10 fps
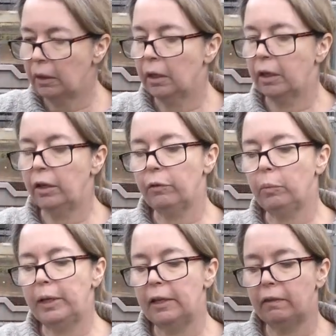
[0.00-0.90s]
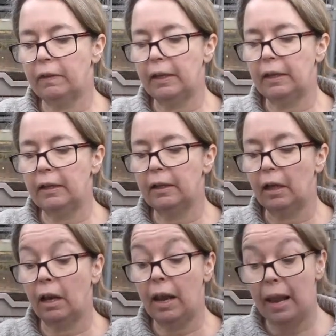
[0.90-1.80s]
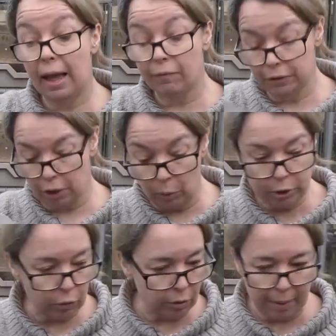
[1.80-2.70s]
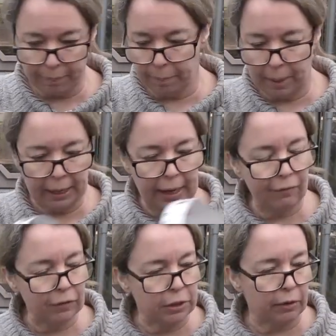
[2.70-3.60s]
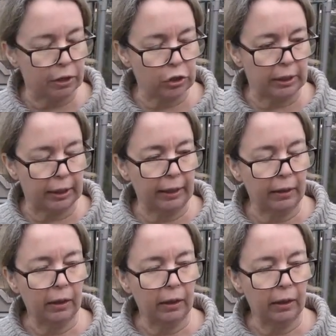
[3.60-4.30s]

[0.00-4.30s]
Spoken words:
Another weird thing, lavender. Oh, I do remember buying lavender actually,